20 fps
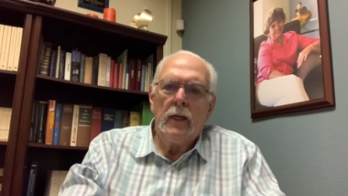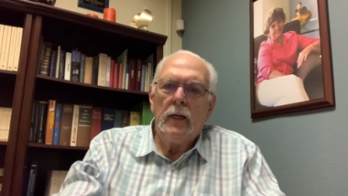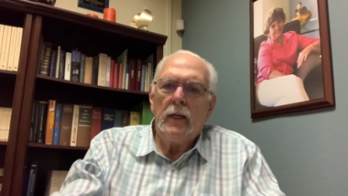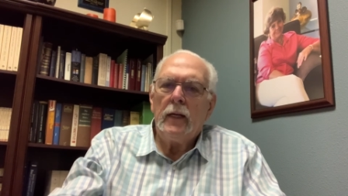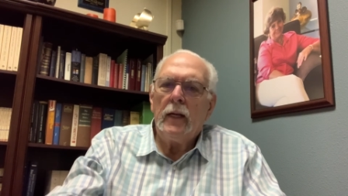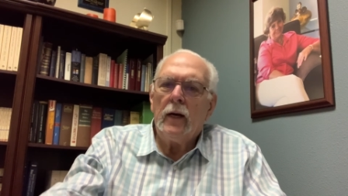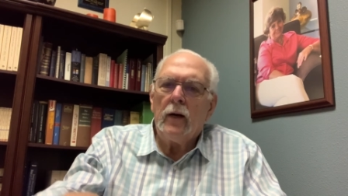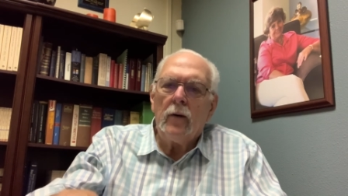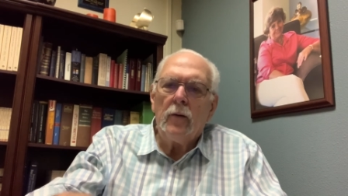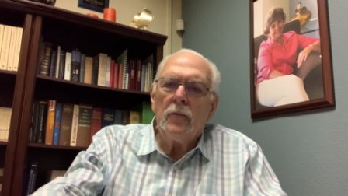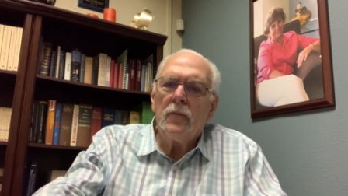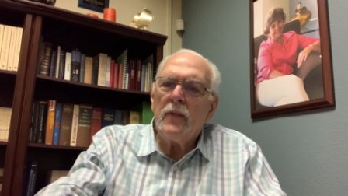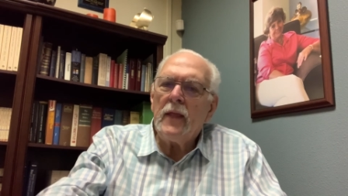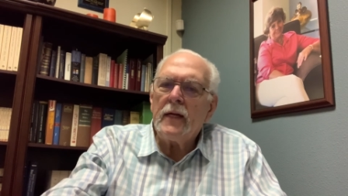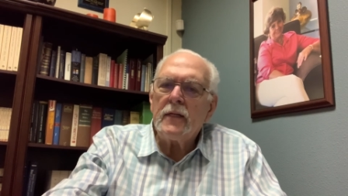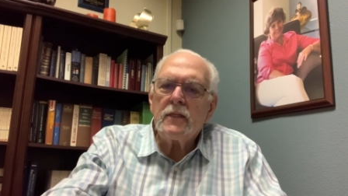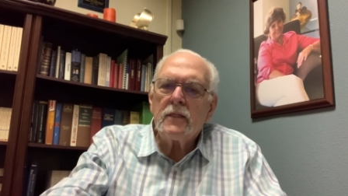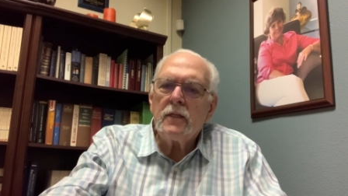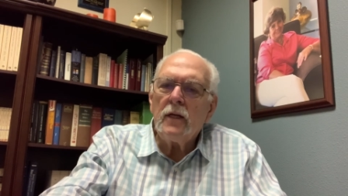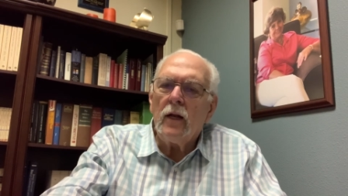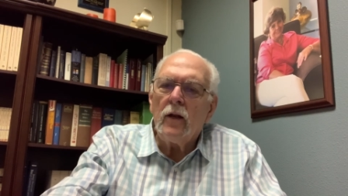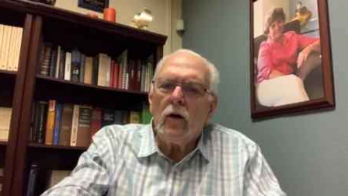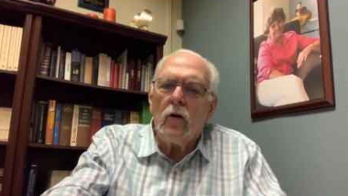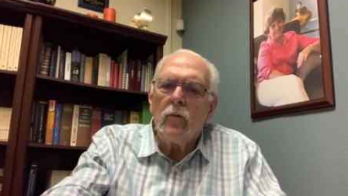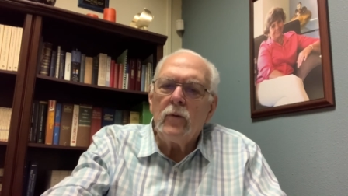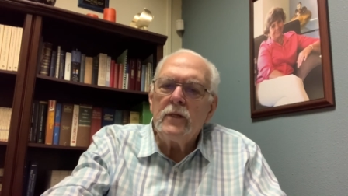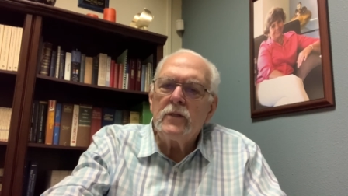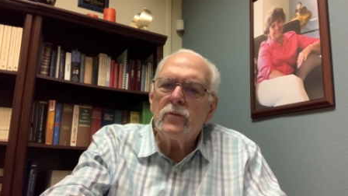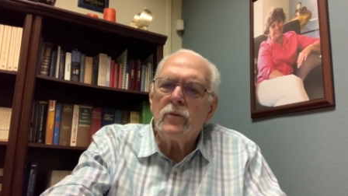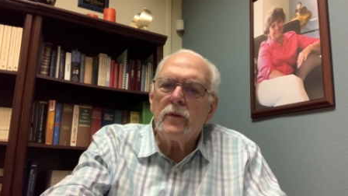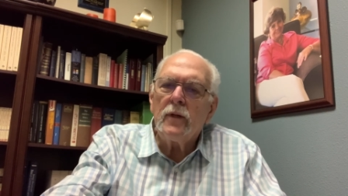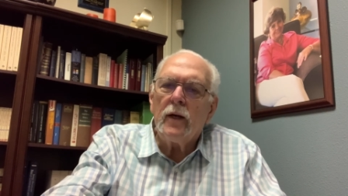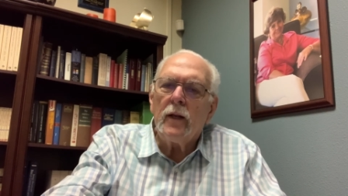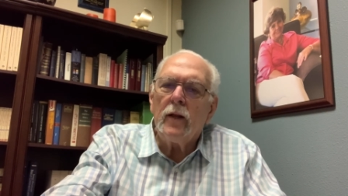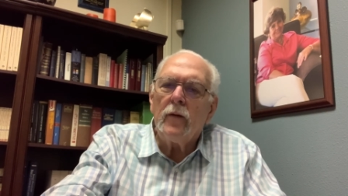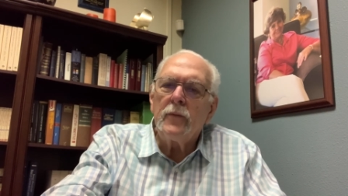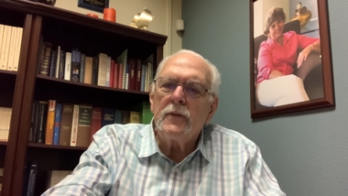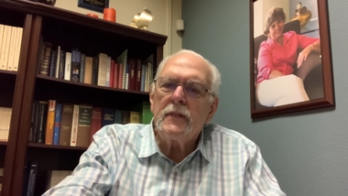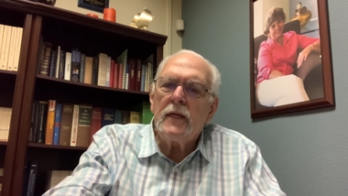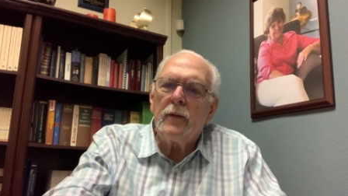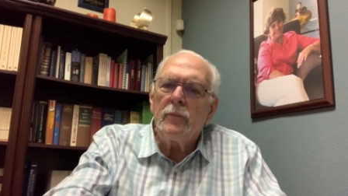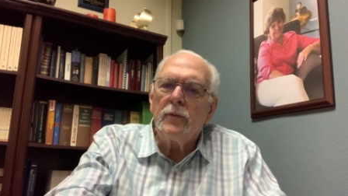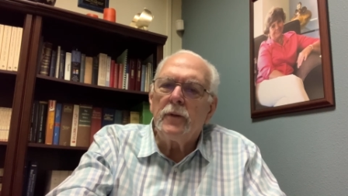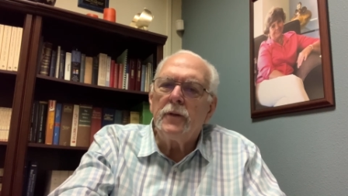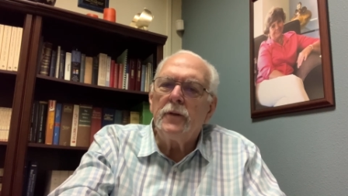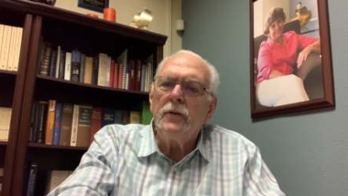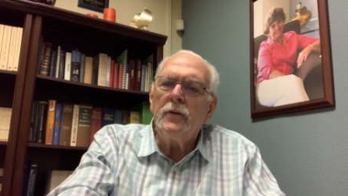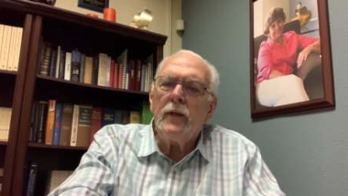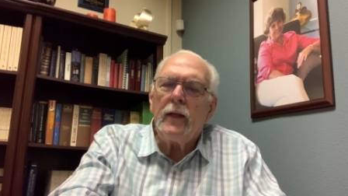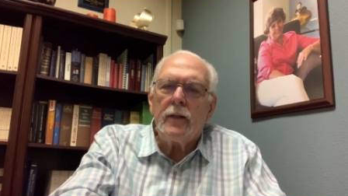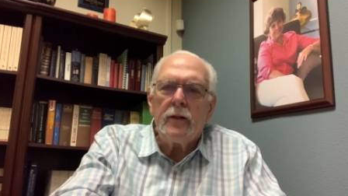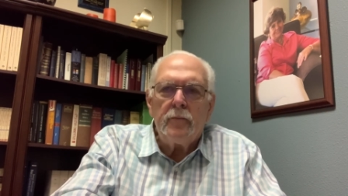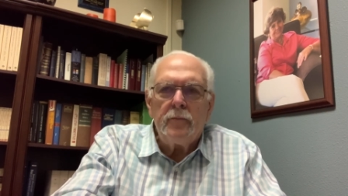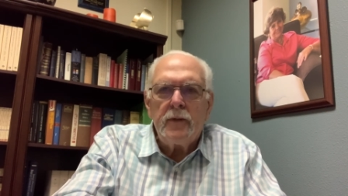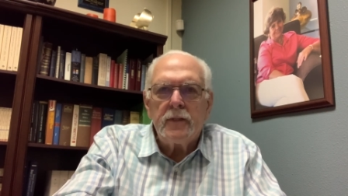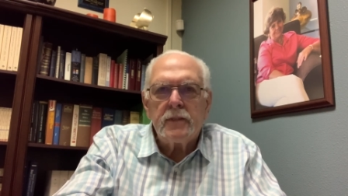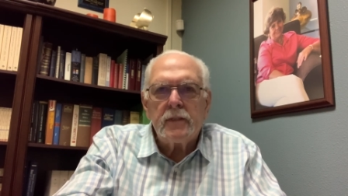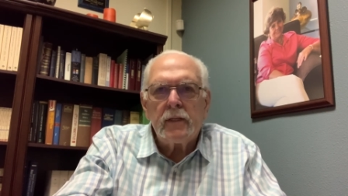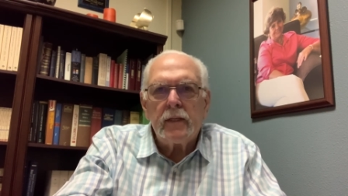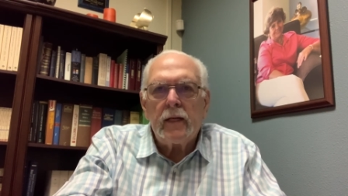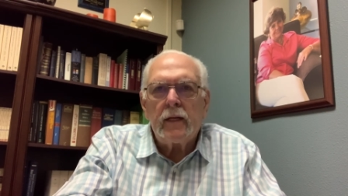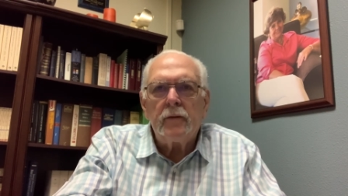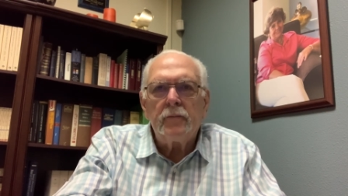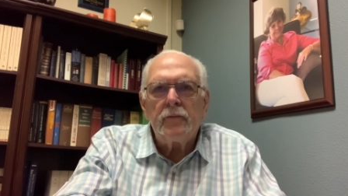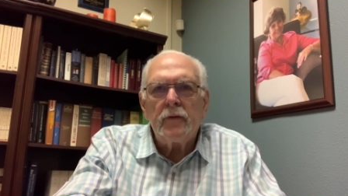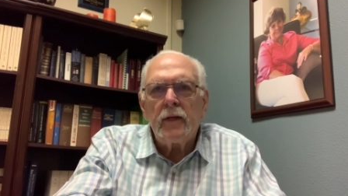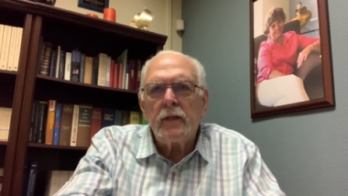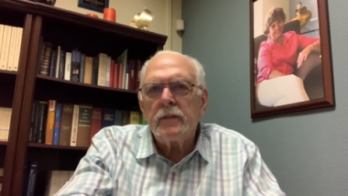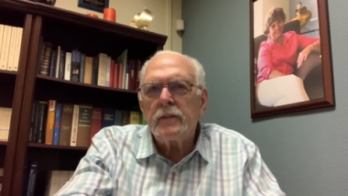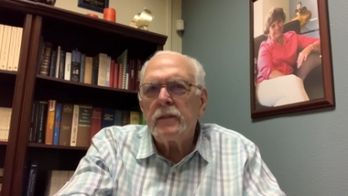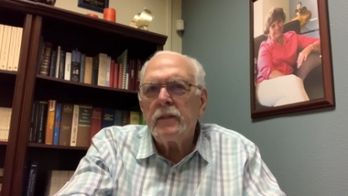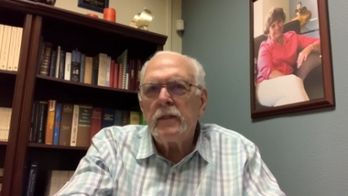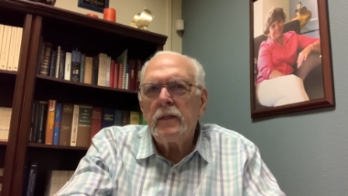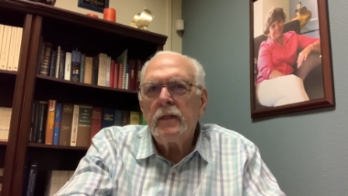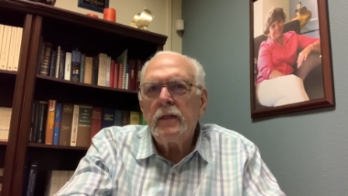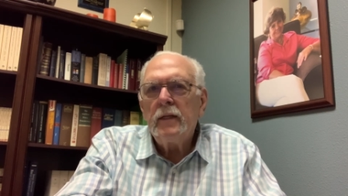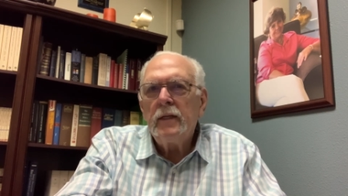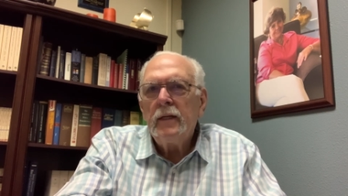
Now, that's not always, we're not always able to do that in the midst of that affliction.